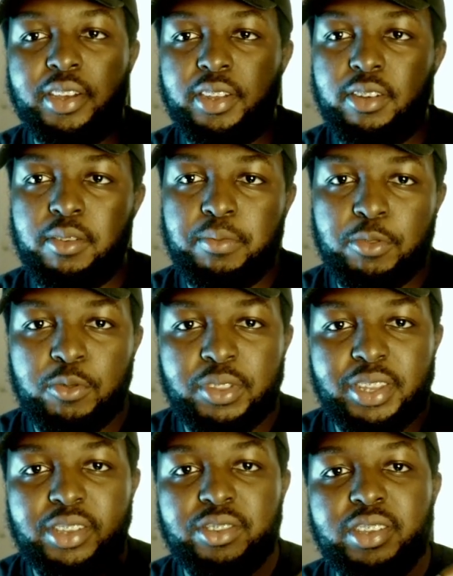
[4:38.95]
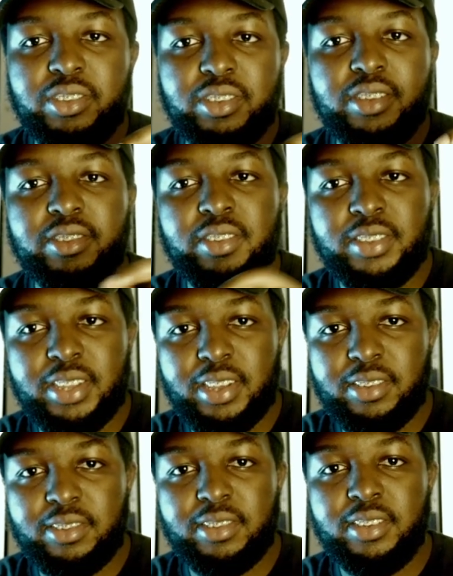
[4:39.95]
I can help you with this, and
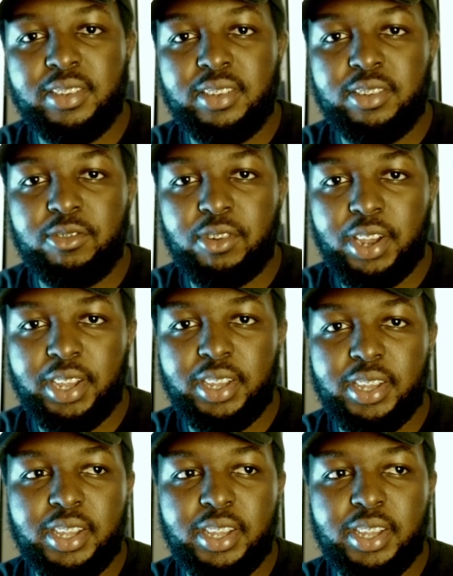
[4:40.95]
this, right?